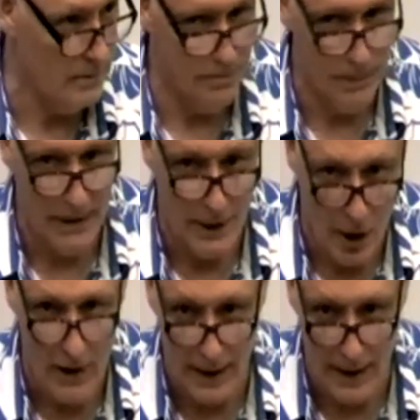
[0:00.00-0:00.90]
being
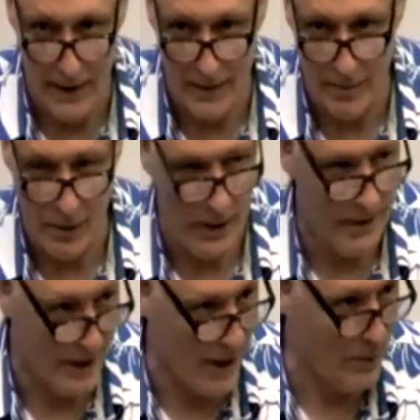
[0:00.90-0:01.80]
inoculated by
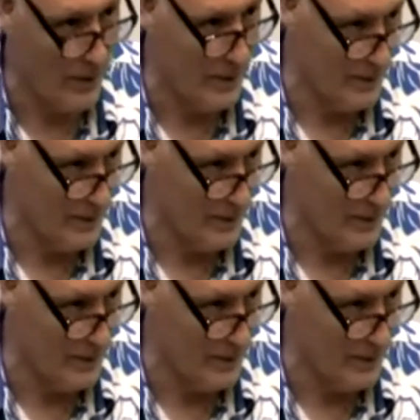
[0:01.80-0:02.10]
Darwin